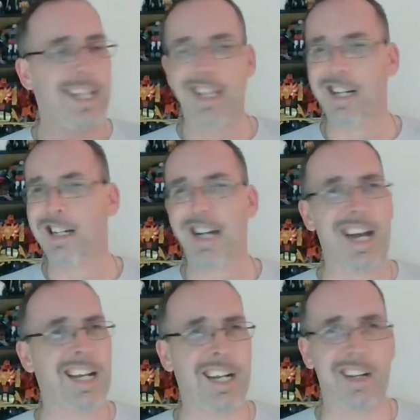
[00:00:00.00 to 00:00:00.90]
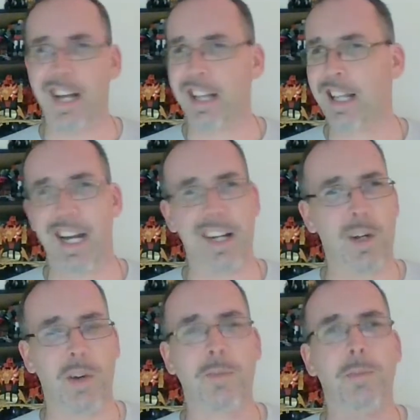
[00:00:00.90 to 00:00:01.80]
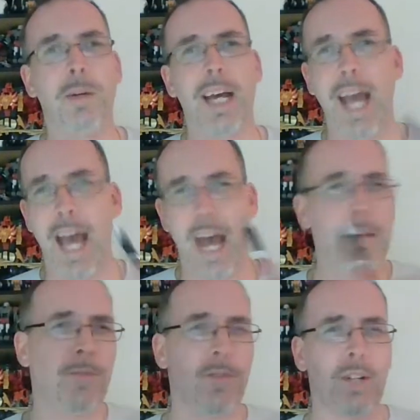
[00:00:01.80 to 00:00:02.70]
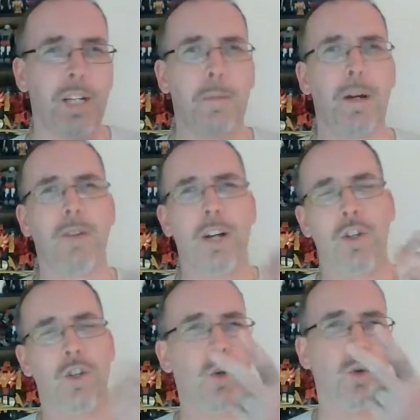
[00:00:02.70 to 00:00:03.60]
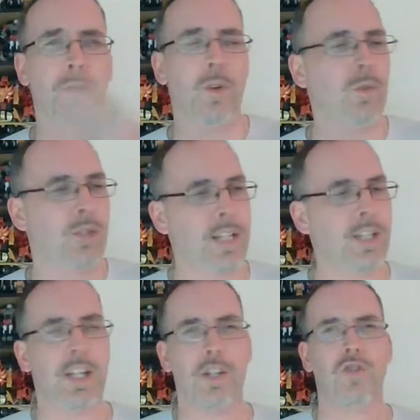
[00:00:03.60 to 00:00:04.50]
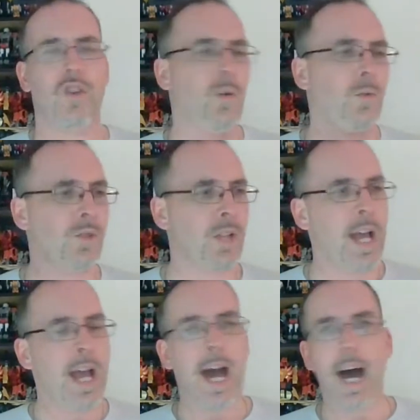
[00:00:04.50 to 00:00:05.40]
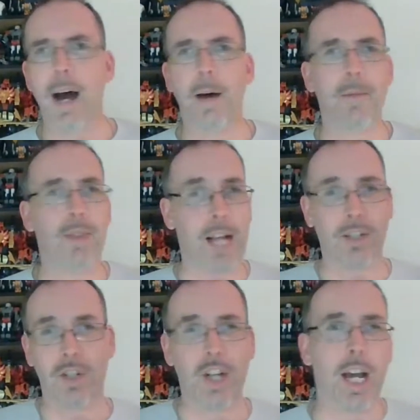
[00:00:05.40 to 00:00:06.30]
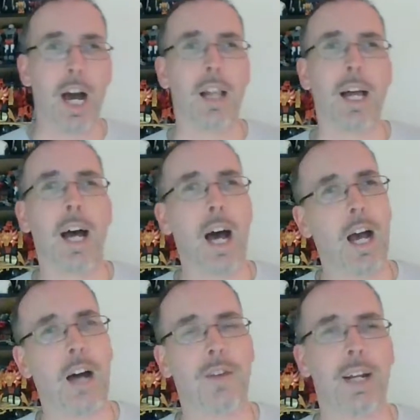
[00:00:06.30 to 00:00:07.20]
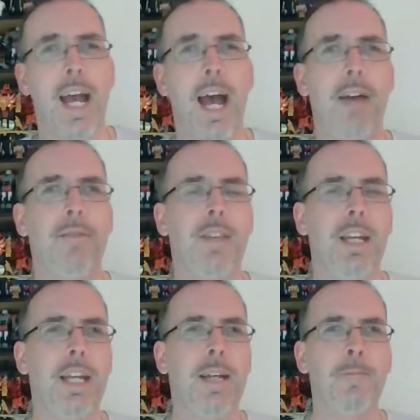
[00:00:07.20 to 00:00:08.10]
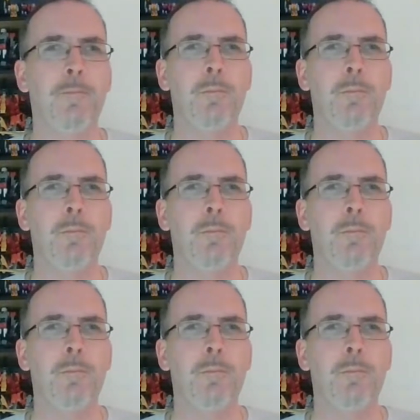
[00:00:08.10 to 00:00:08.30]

They're not here yet that I know of, but I am in for Deep Cover and two of those DCS drones. Thanks to Jay Hala, I already have the